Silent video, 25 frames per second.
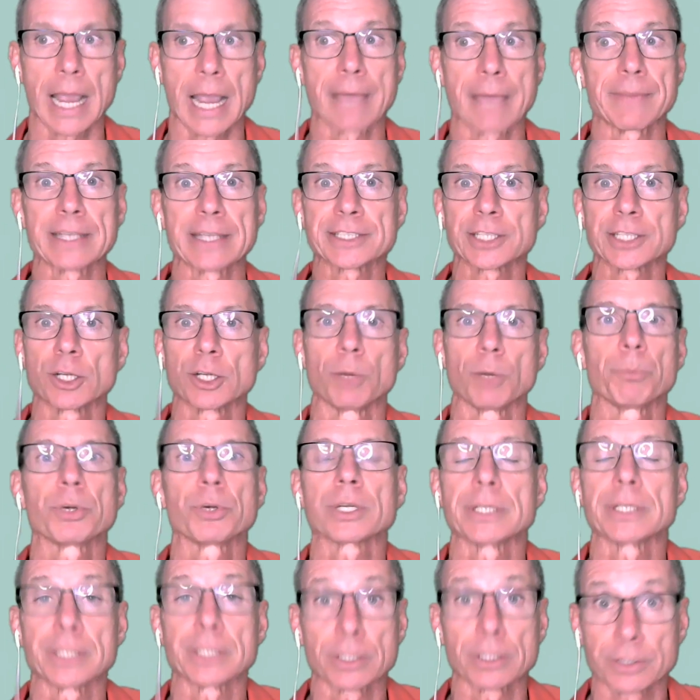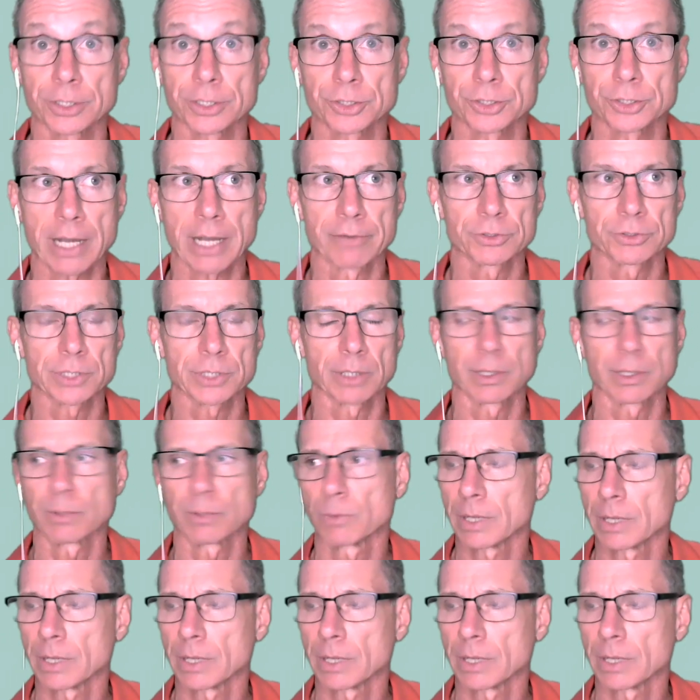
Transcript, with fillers: And they say, don't put it near the travel trailer.